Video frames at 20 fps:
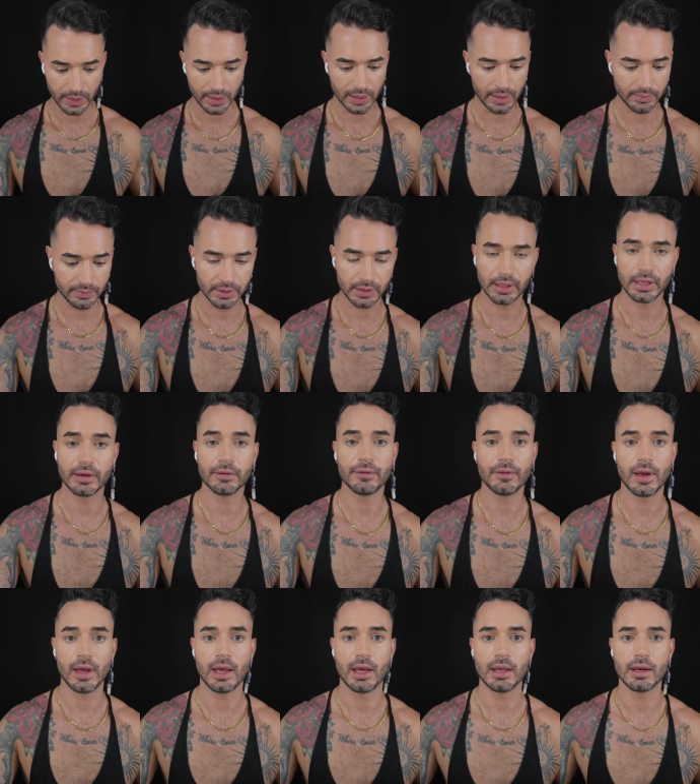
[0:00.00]
I'm really a
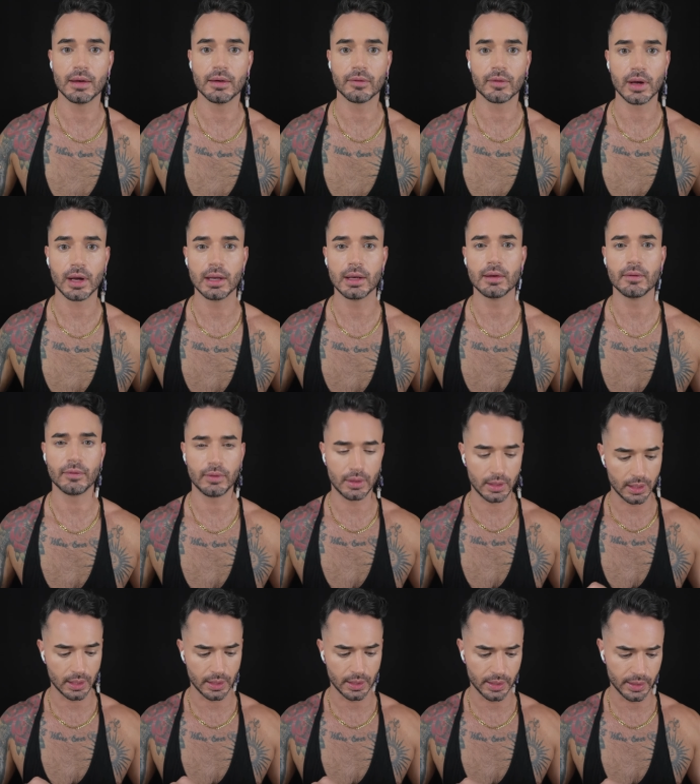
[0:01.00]
fan of kind of
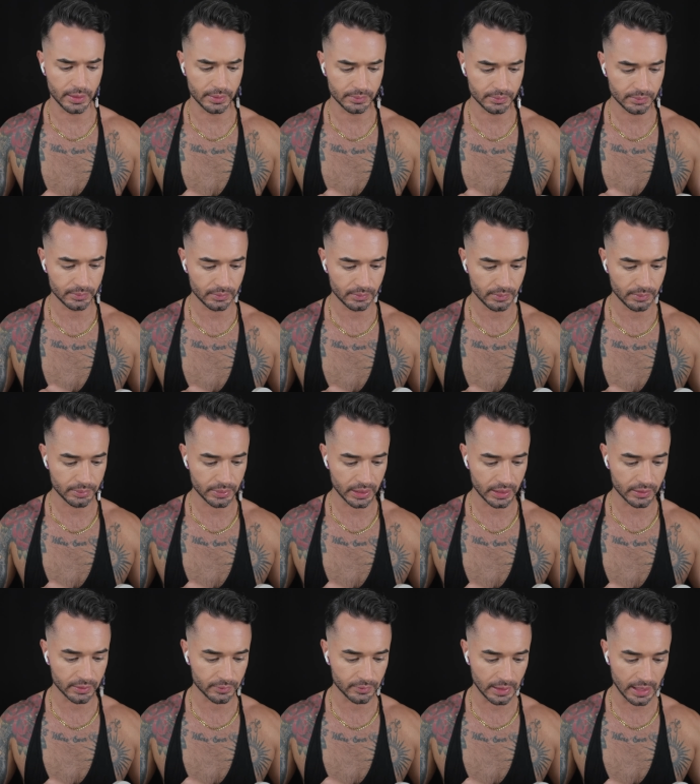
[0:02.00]
the
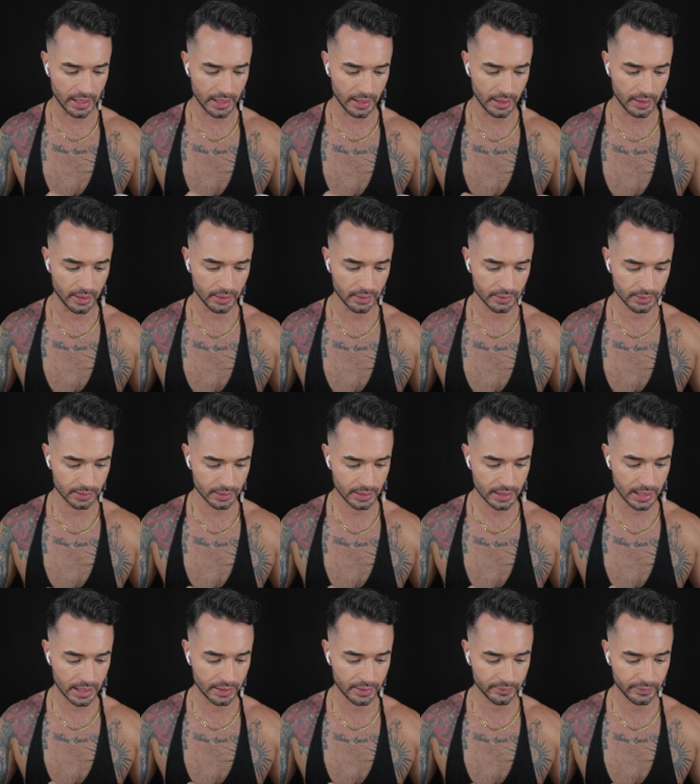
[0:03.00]
brick red
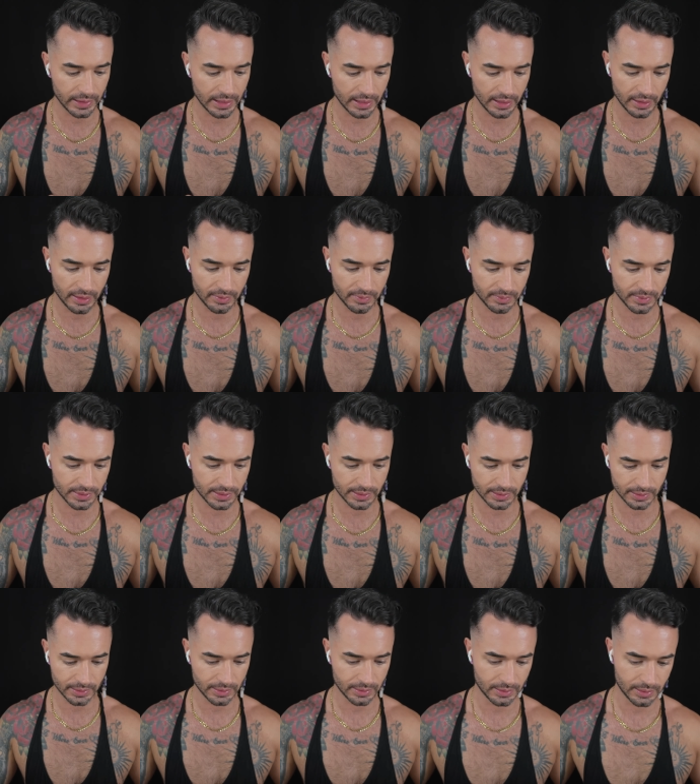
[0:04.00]
kind of
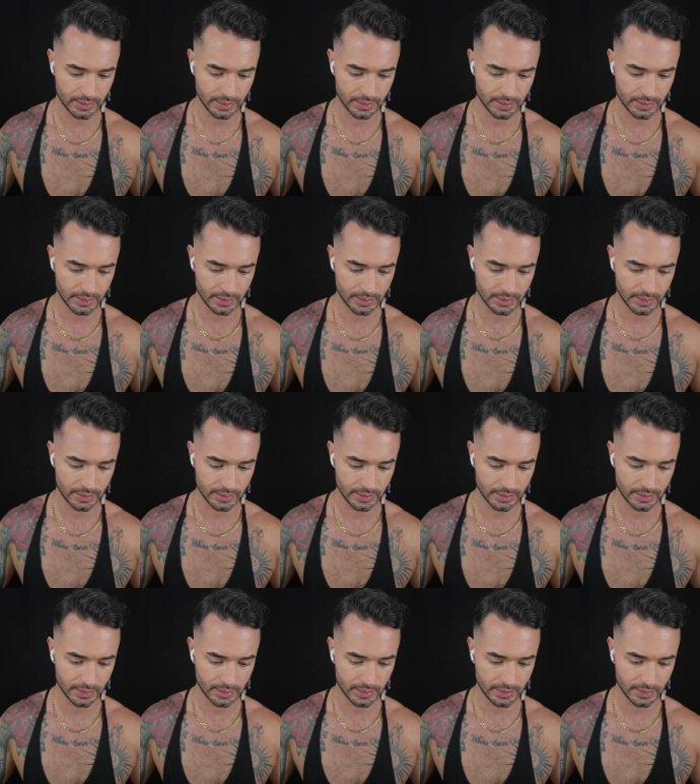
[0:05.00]
vibes.